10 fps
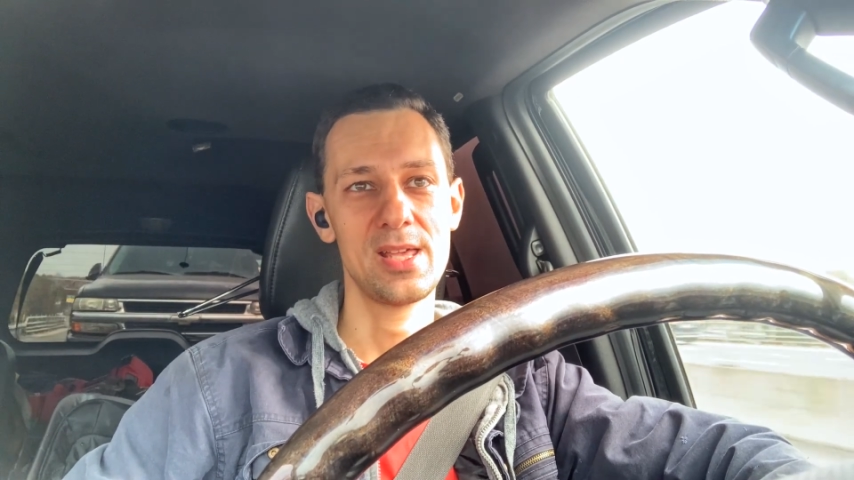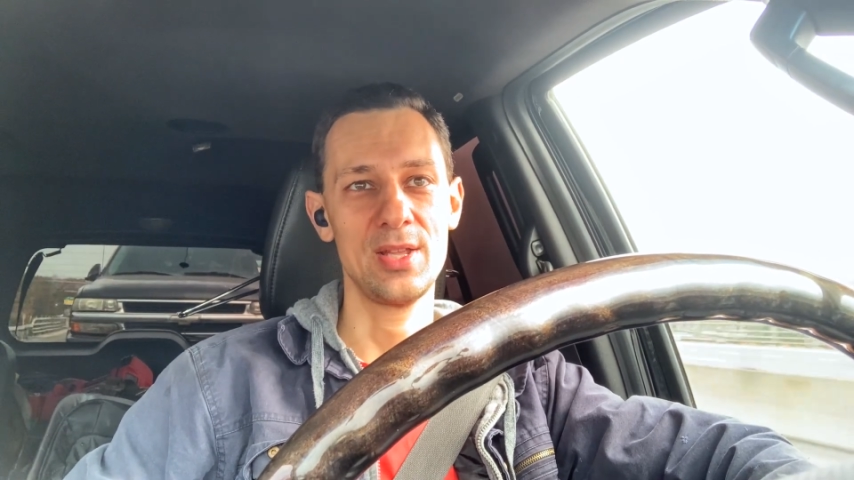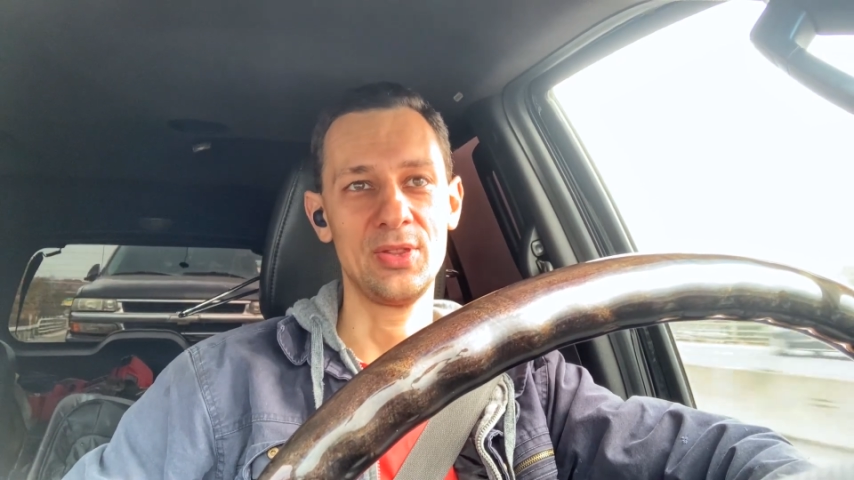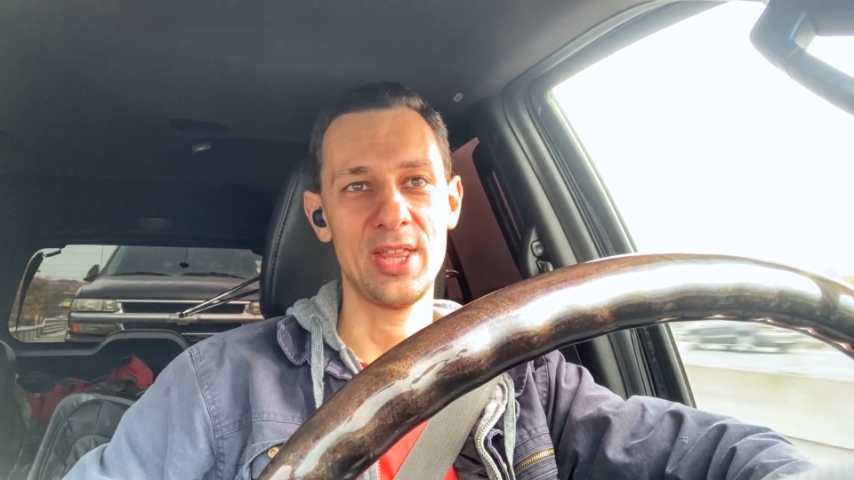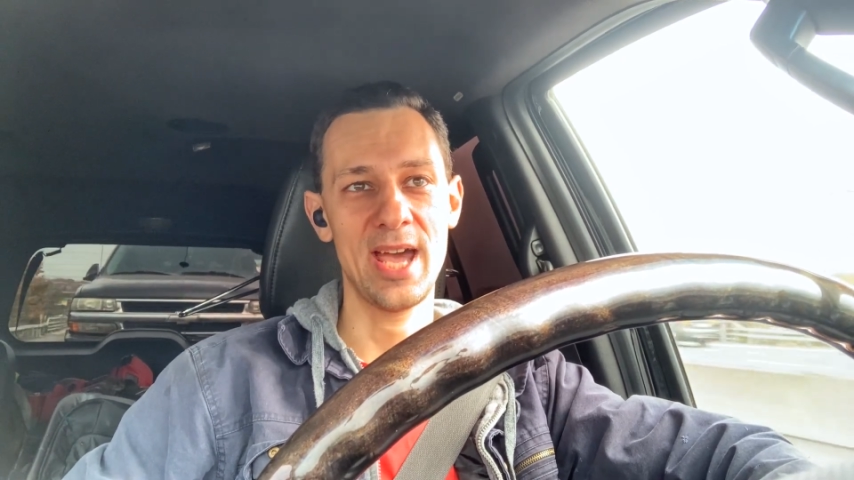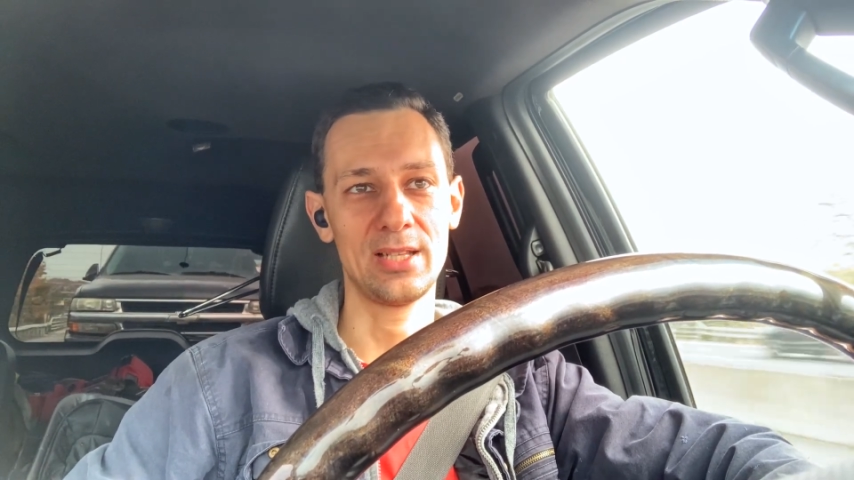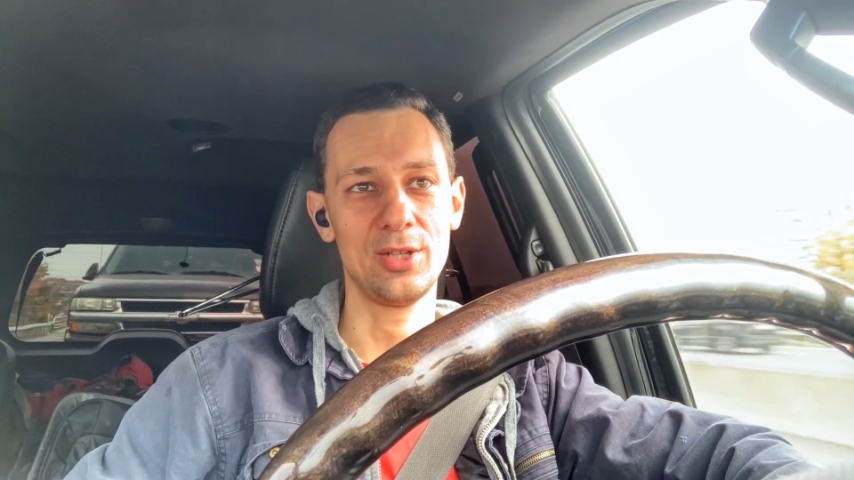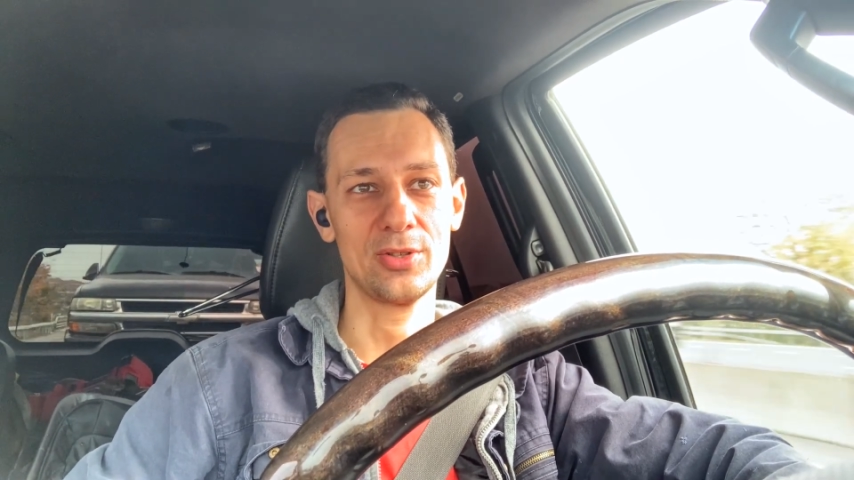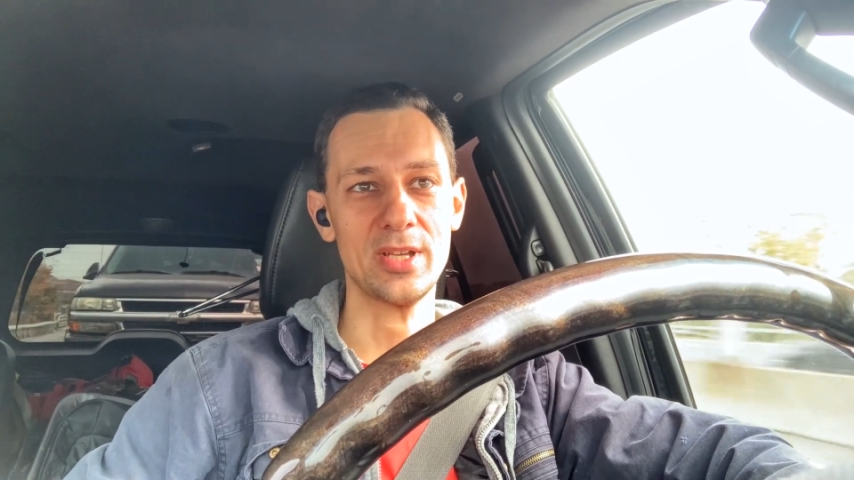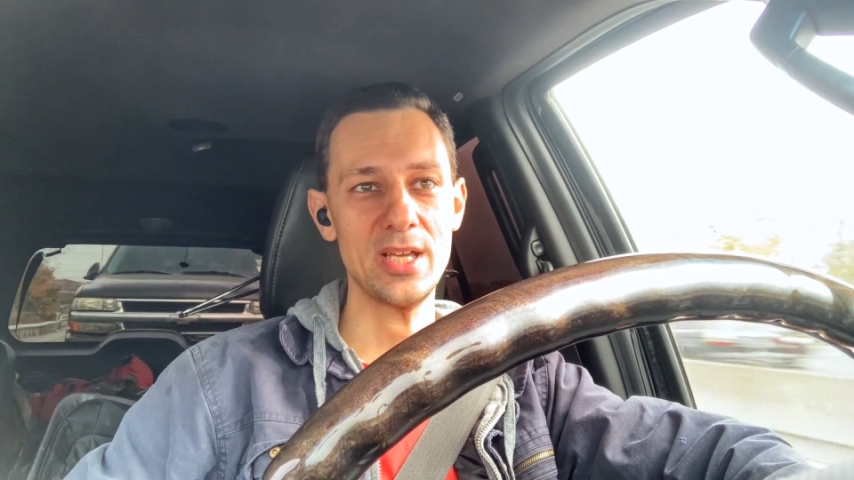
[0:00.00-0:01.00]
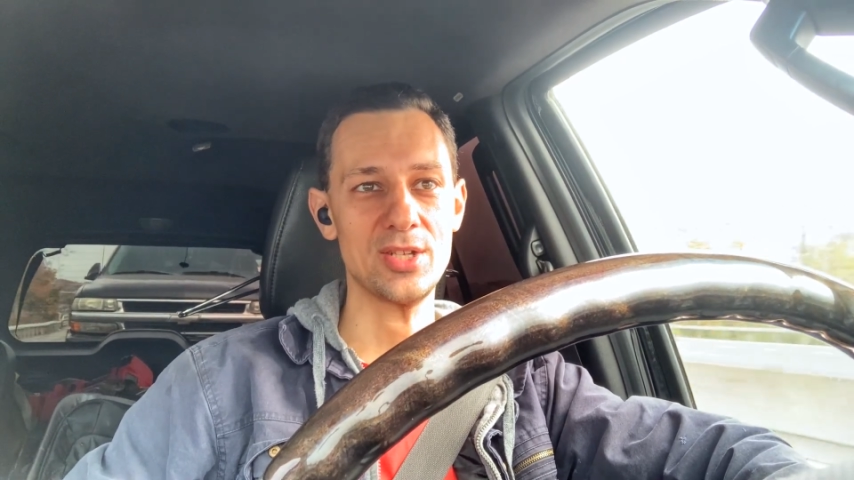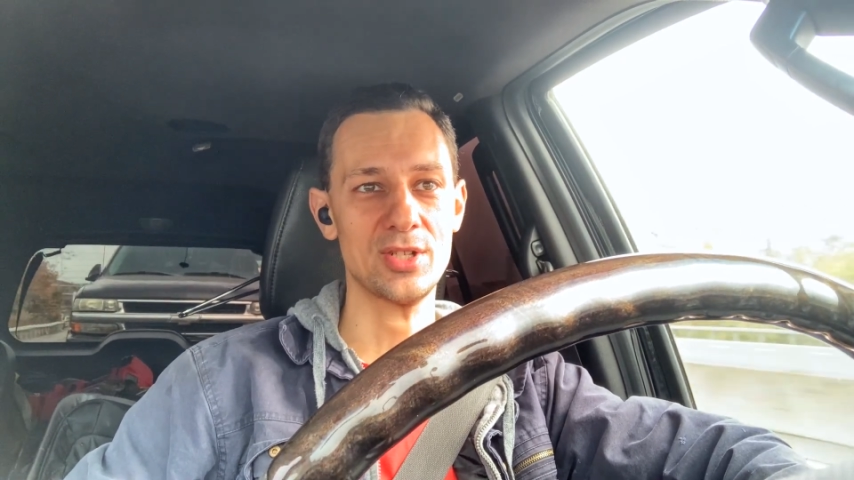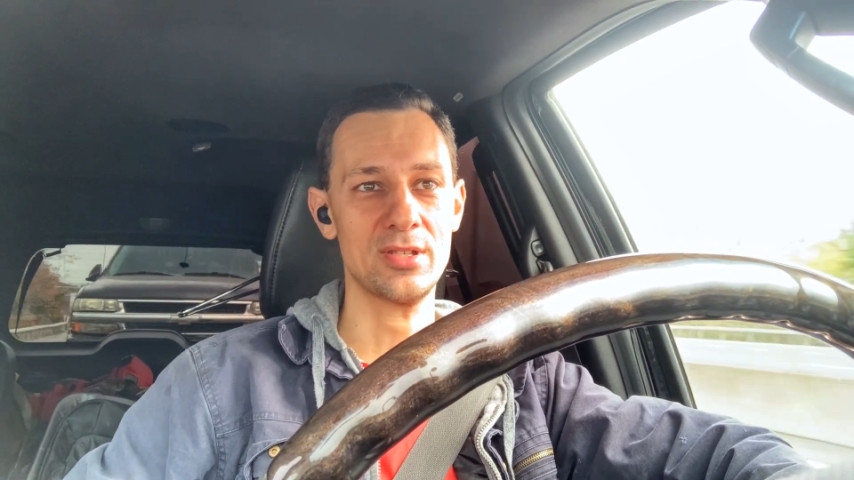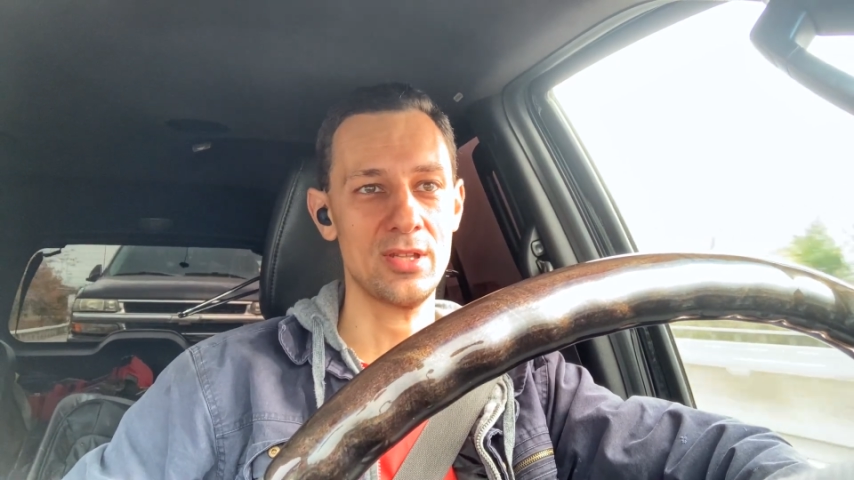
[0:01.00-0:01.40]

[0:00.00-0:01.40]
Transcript: in that location.